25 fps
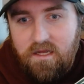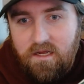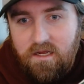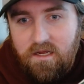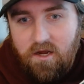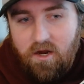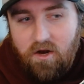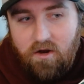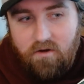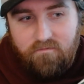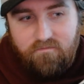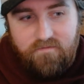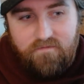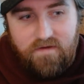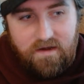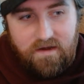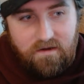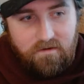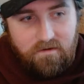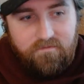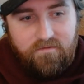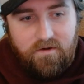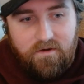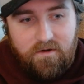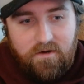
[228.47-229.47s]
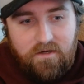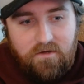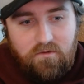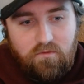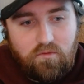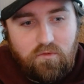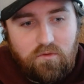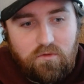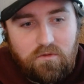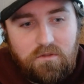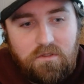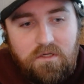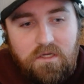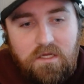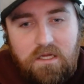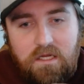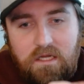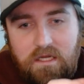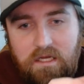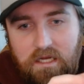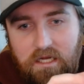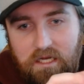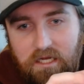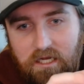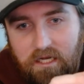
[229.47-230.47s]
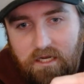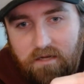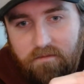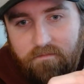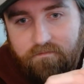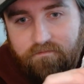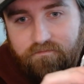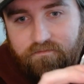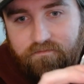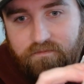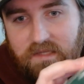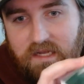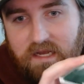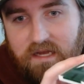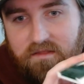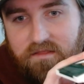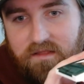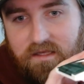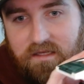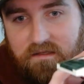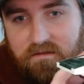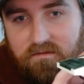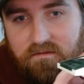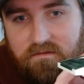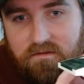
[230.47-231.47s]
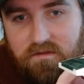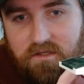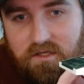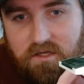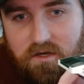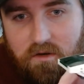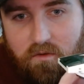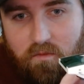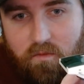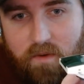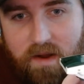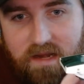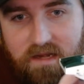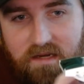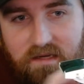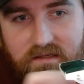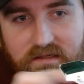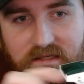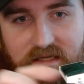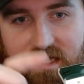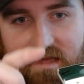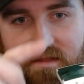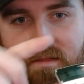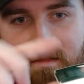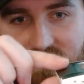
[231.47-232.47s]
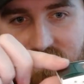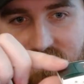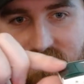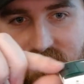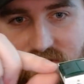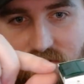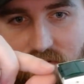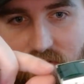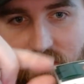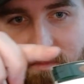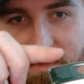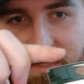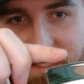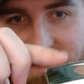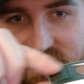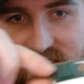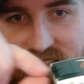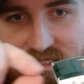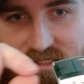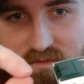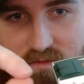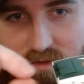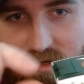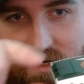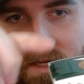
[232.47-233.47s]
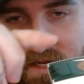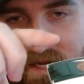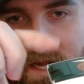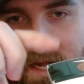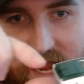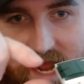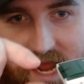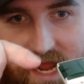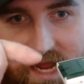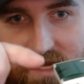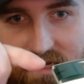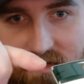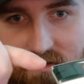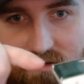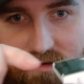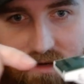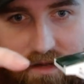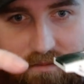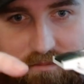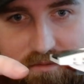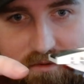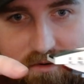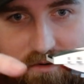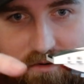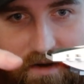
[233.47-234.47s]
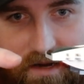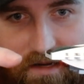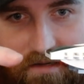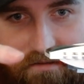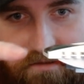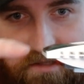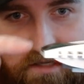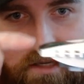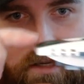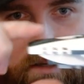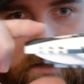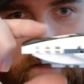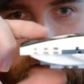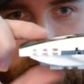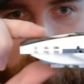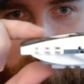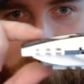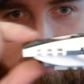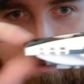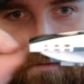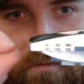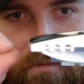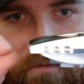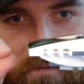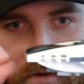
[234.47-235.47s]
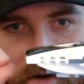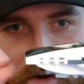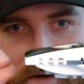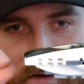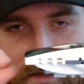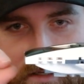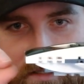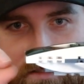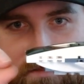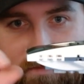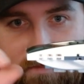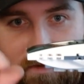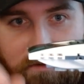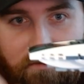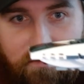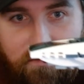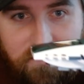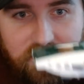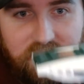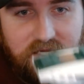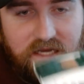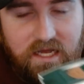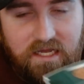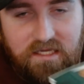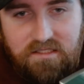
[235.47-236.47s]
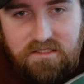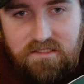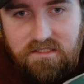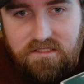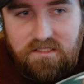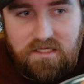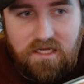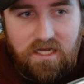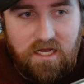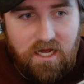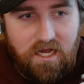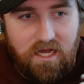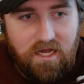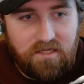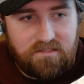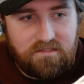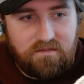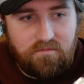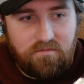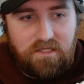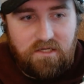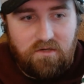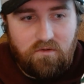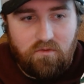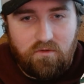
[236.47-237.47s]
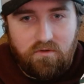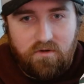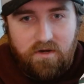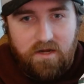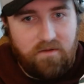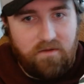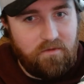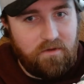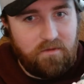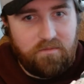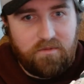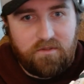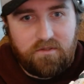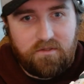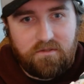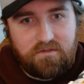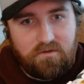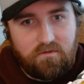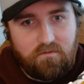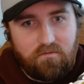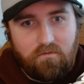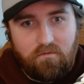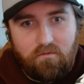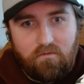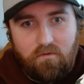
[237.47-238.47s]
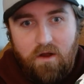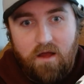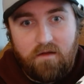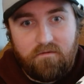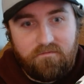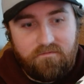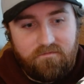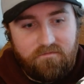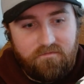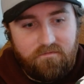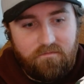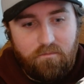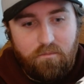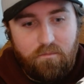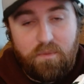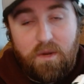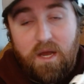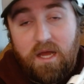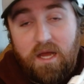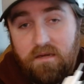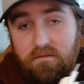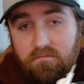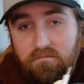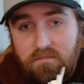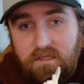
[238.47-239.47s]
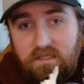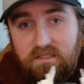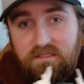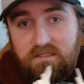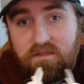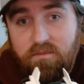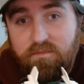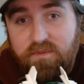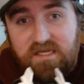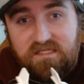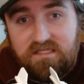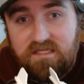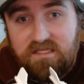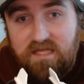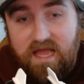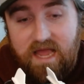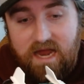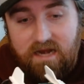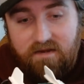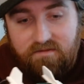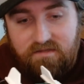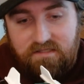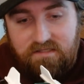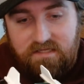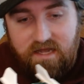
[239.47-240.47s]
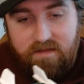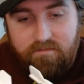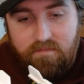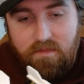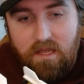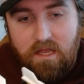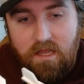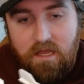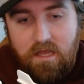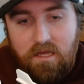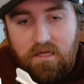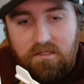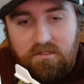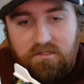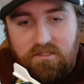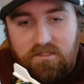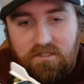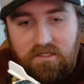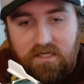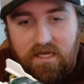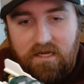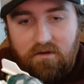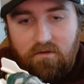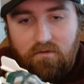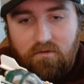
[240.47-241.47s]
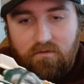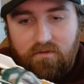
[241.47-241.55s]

are very, very cool. I think, waiting to get these sort of pieces where it can angle up correctly here in the front has been really nice. Some of the older A-Wing builds are rough, but it's the pieces they had at the time, so you can't hold